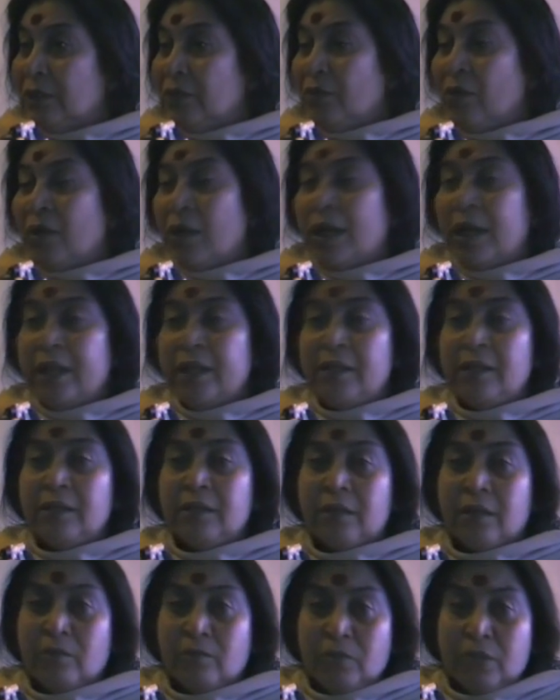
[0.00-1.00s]
You are
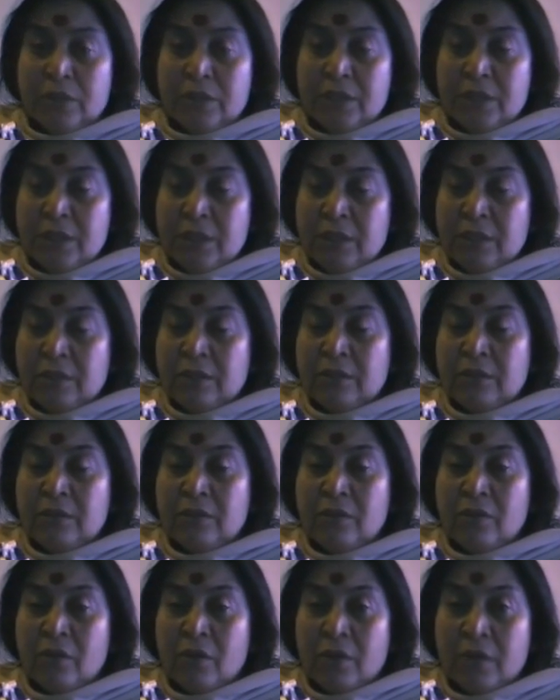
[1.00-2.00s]
neither communistic
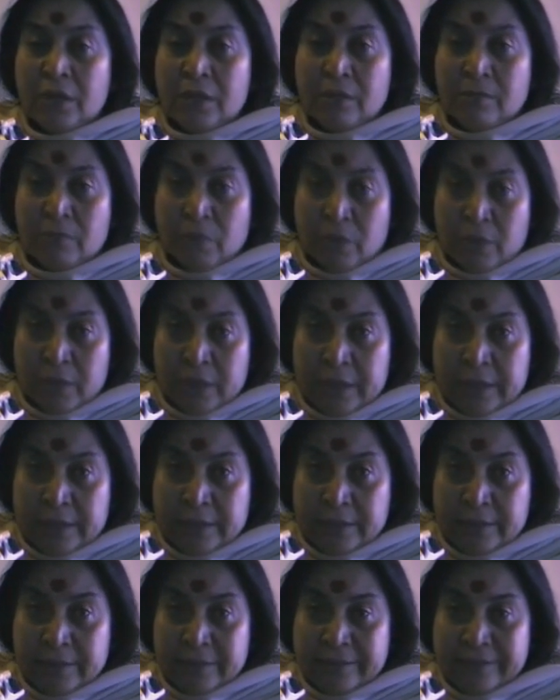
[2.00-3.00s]
nor
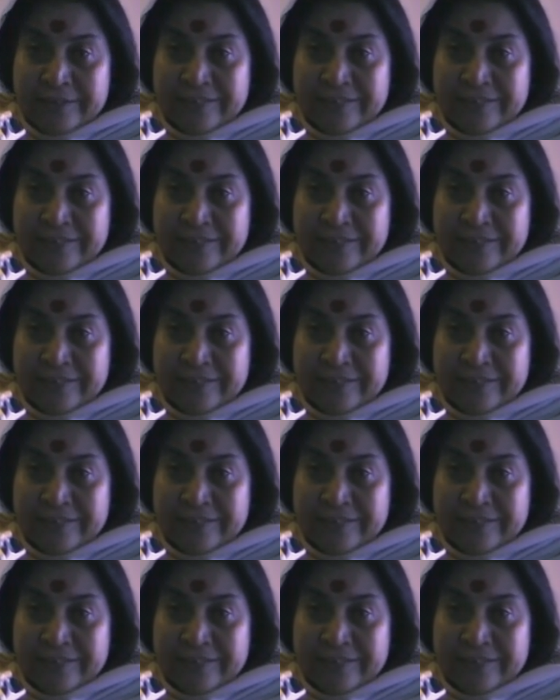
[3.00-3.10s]
democratic.